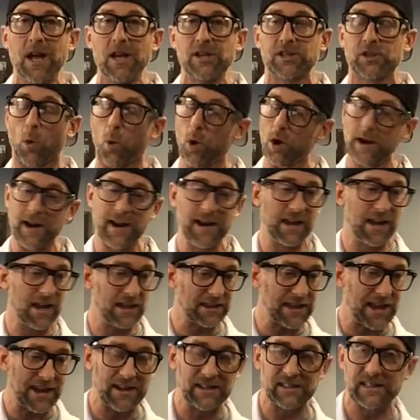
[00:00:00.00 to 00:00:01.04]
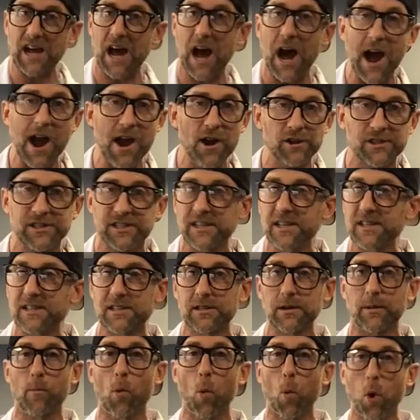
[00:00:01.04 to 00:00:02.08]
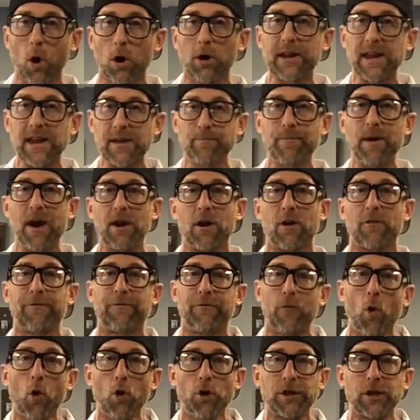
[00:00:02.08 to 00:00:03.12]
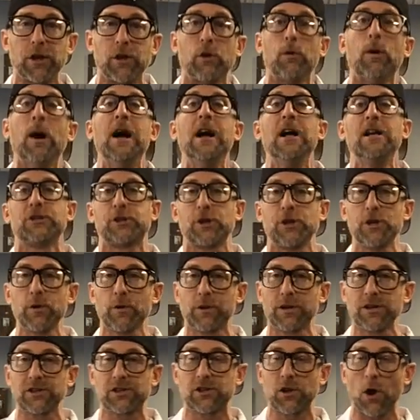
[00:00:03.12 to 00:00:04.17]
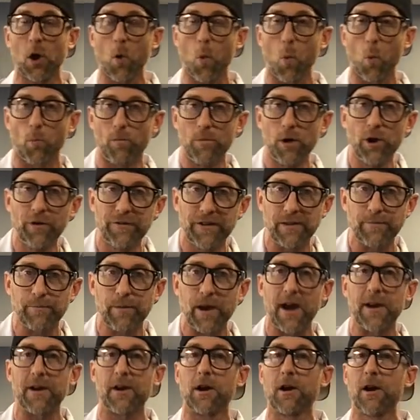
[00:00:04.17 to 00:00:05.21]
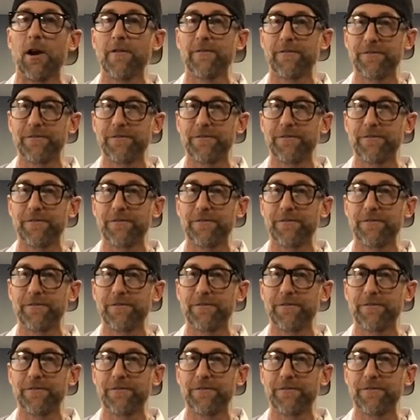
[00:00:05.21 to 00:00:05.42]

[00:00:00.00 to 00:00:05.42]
So we're going to get that entire system working better for you so you can start moving better,